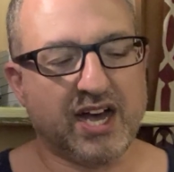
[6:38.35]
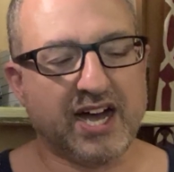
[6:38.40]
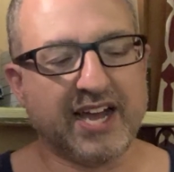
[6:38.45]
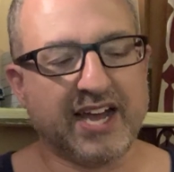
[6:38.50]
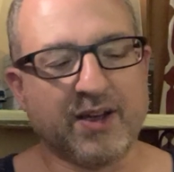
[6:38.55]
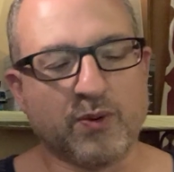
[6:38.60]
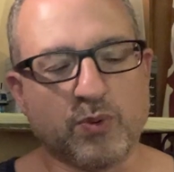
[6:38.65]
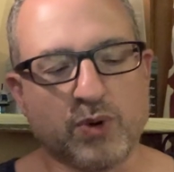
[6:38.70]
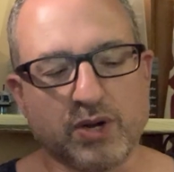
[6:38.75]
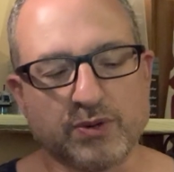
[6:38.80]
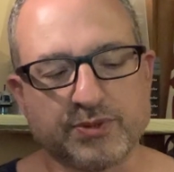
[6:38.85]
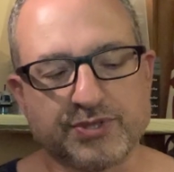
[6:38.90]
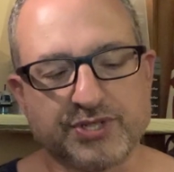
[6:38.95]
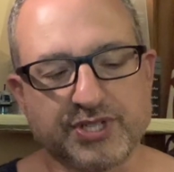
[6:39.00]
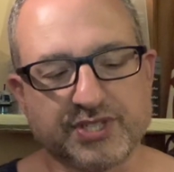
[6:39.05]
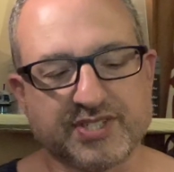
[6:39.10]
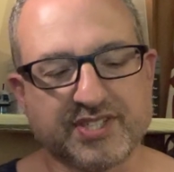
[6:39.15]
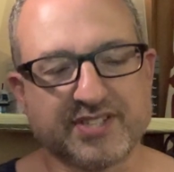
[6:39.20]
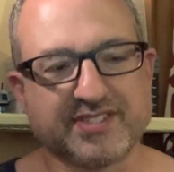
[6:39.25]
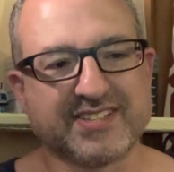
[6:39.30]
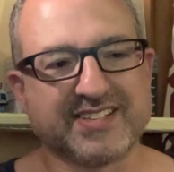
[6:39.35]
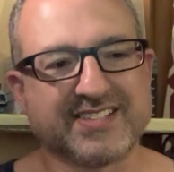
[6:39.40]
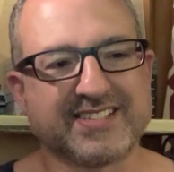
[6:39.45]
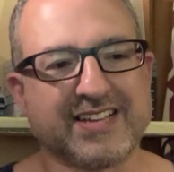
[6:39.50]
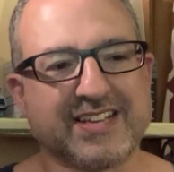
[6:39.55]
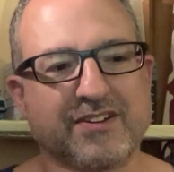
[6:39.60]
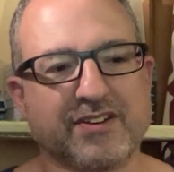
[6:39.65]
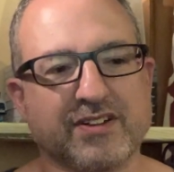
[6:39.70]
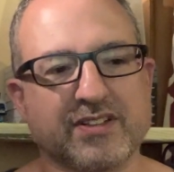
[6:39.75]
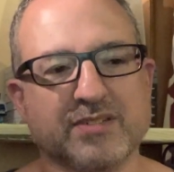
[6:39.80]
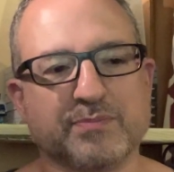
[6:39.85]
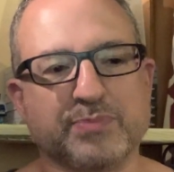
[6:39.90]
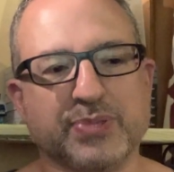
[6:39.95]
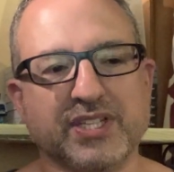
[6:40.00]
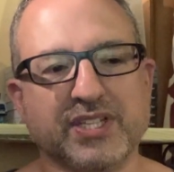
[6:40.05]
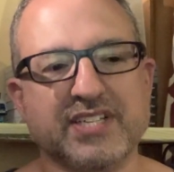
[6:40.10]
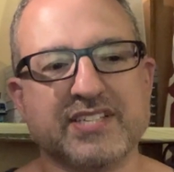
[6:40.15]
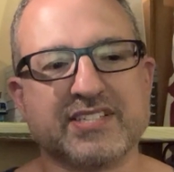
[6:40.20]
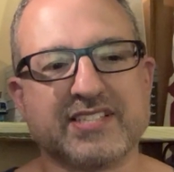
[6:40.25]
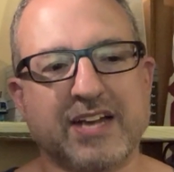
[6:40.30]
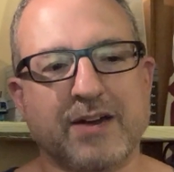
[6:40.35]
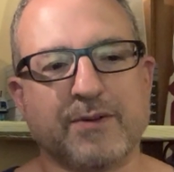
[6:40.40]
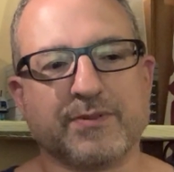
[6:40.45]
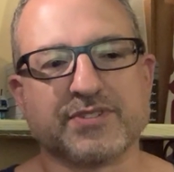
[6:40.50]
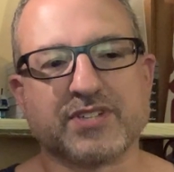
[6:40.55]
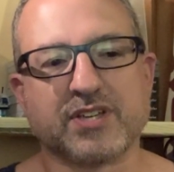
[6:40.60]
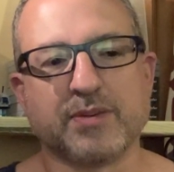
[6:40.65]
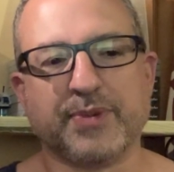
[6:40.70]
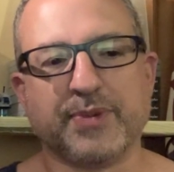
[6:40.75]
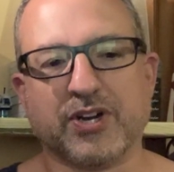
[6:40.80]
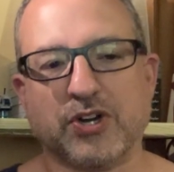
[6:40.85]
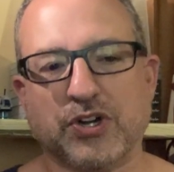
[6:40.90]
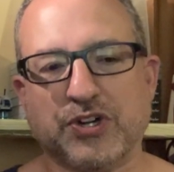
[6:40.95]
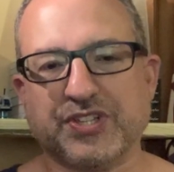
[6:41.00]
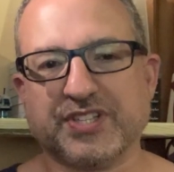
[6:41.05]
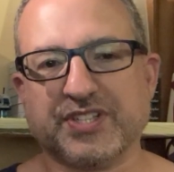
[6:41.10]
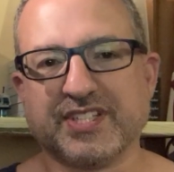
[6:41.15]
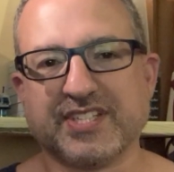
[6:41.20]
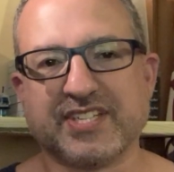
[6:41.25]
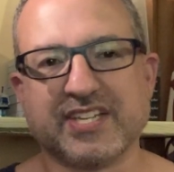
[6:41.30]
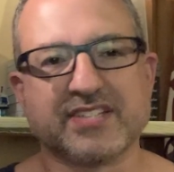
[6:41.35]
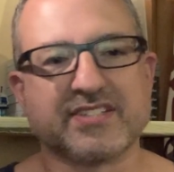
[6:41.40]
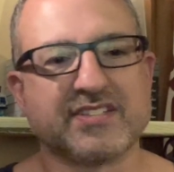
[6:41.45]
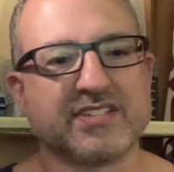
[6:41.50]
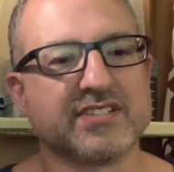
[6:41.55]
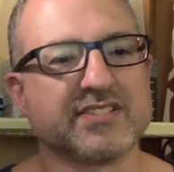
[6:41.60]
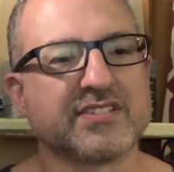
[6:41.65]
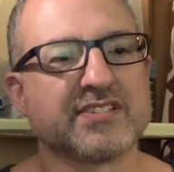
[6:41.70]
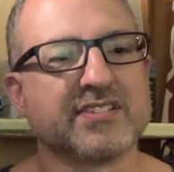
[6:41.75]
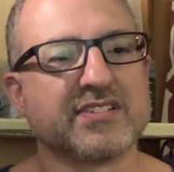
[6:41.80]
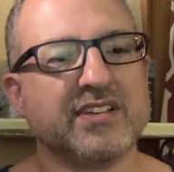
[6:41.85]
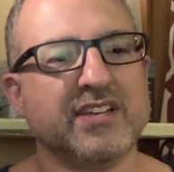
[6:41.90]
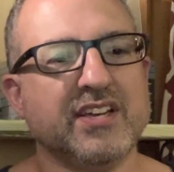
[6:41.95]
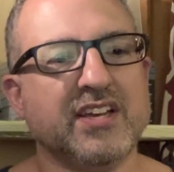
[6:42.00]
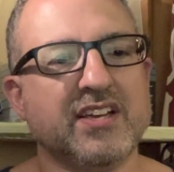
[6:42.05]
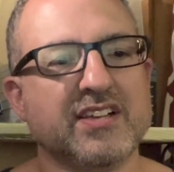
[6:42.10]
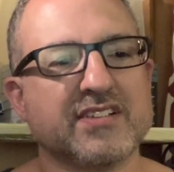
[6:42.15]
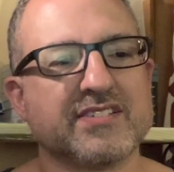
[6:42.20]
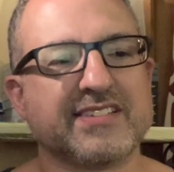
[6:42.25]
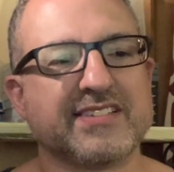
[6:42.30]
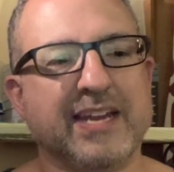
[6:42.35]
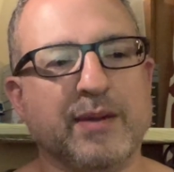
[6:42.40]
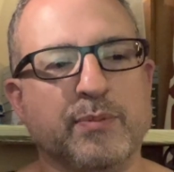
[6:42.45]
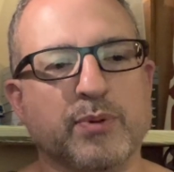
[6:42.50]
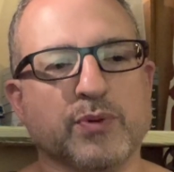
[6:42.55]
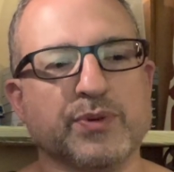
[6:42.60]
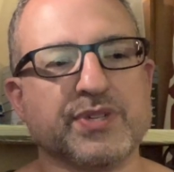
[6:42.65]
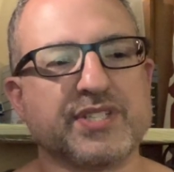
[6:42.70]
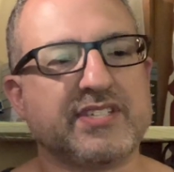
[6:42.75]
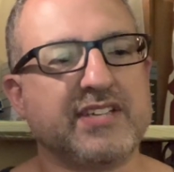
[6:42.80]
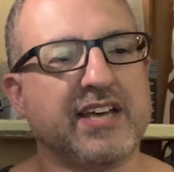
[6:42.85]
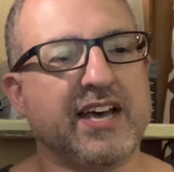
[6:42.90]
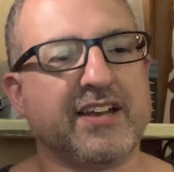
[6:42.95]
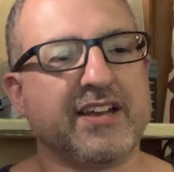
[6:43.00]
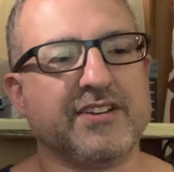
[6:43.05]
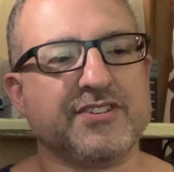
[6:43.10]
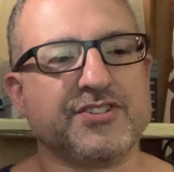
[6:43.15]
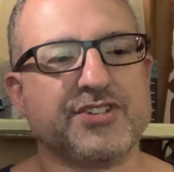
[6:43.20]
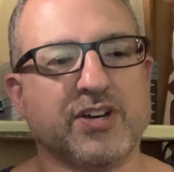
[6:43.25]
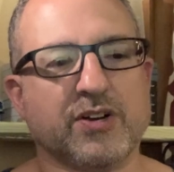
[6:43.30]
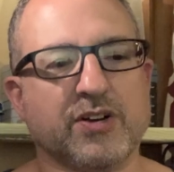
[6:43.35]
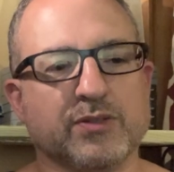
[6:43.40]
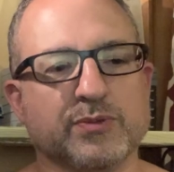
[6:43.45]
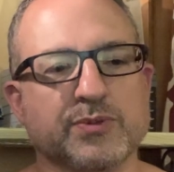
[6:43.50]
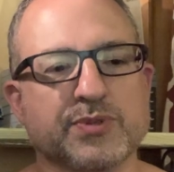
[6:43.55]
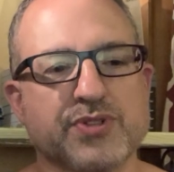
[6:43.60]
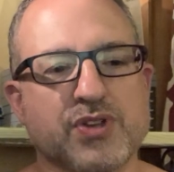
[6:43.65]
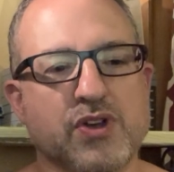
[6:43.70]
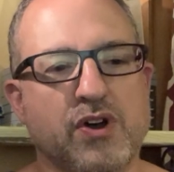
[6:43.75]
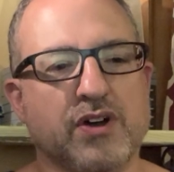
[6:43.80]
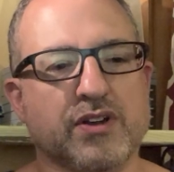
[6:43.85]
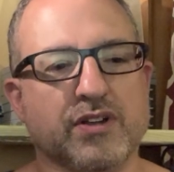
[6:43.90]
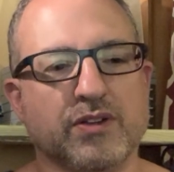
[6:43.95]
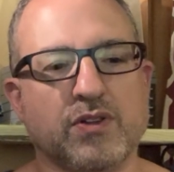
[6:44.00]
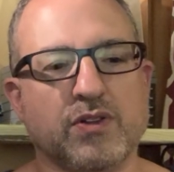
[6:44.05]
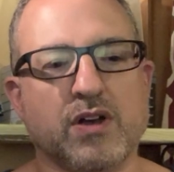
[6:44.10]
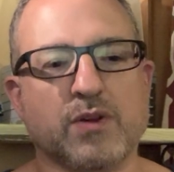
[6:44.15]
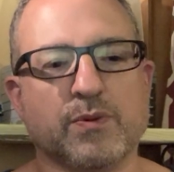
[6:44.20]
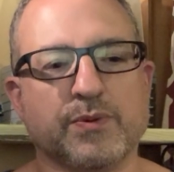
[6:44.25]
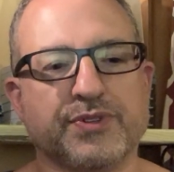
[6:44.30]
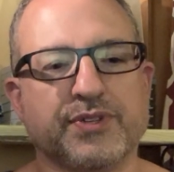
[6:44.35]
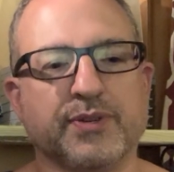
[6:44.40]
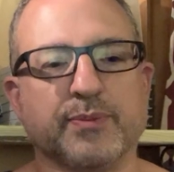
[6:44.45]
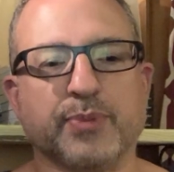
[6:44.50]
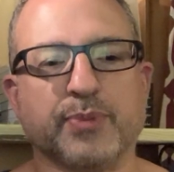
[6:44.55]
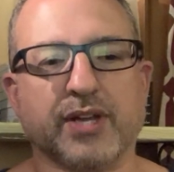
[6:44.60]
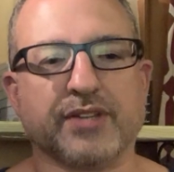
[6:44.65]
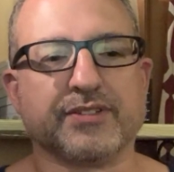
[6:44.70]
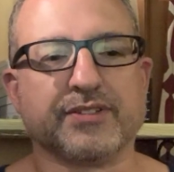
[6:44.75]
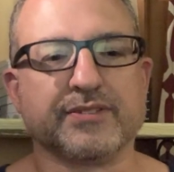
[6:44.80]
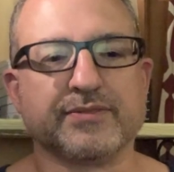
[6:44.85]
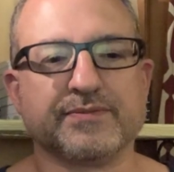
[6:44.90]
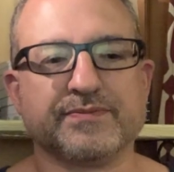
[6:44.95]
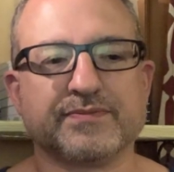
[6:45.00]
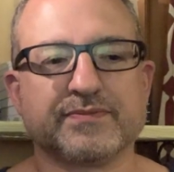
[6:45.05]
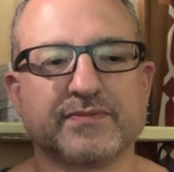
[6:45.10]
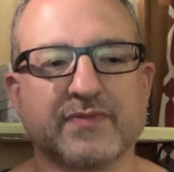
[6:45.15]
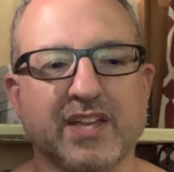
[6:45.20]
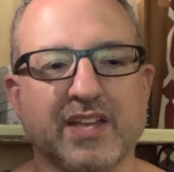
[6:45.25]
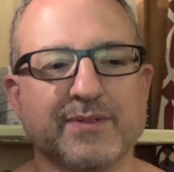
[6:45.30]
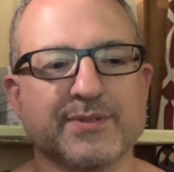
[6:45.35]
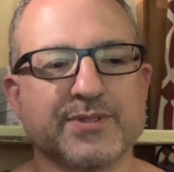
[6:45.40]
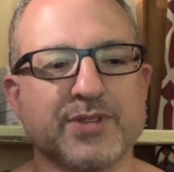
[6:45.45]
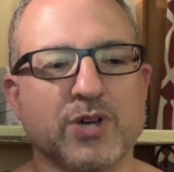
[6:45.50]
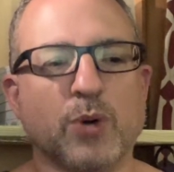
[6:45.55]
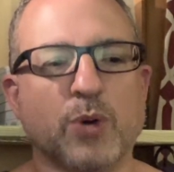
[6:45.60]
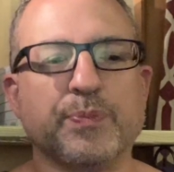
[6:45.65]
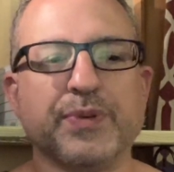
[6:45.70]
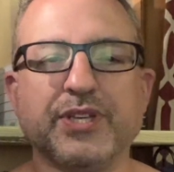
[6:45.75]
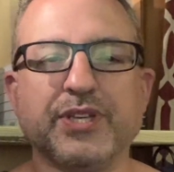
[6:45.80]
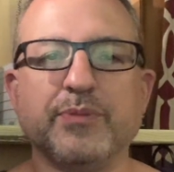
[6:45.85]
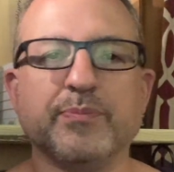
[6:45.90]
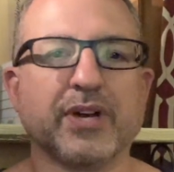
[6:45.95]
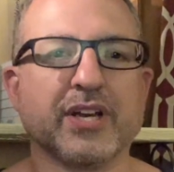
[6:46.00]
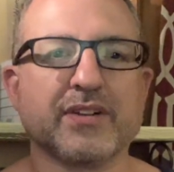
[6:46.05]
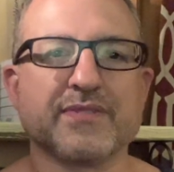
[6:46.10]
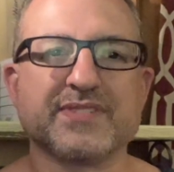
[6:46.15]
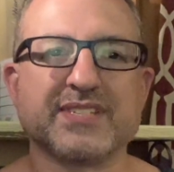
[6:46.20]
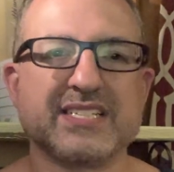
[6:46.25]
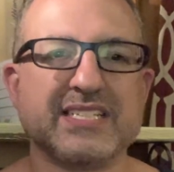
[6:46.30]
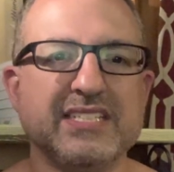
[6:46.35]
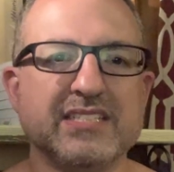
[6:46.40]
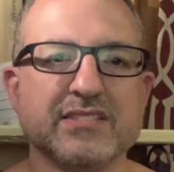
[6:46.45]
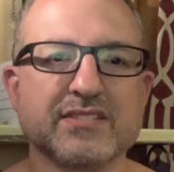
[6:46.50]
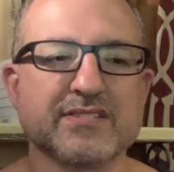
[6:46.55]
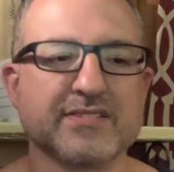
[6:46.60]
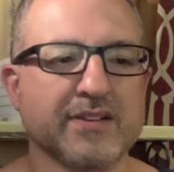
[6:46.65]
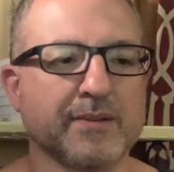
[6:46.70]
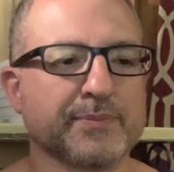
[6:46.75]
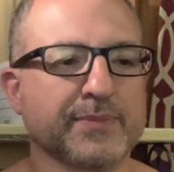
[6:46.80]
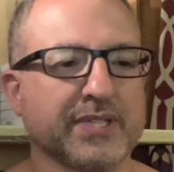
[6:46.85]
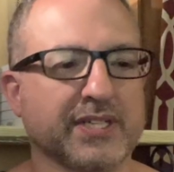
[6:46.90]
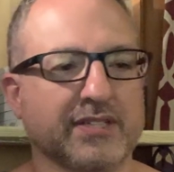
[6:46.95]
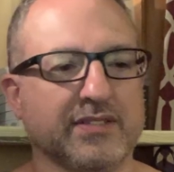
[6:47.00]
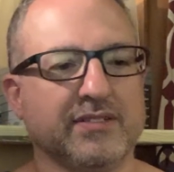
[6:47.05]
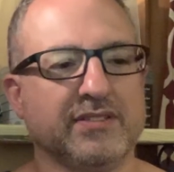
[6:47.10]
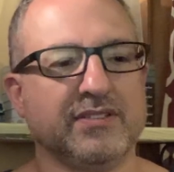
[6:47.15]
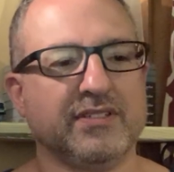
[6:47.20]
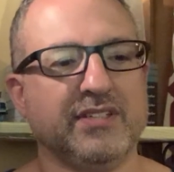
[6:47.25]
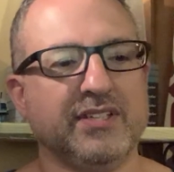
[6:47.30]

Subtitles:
I awoke just as the sound of the police sirens could be heard in the distance. Saber was dead and Gerald was gone along with your brother. I was hoping you might have seen something.